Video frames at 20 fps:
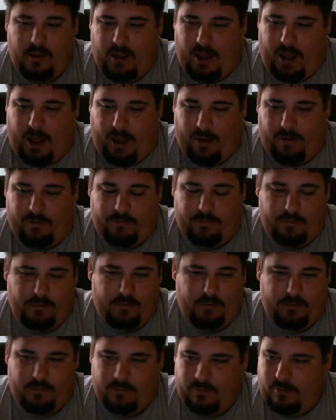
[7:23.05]

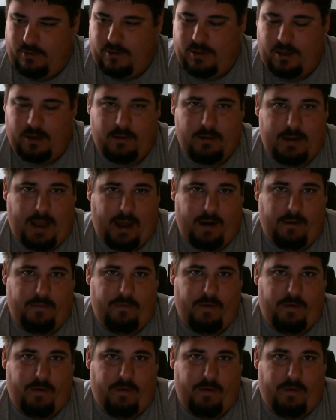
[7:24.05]
down at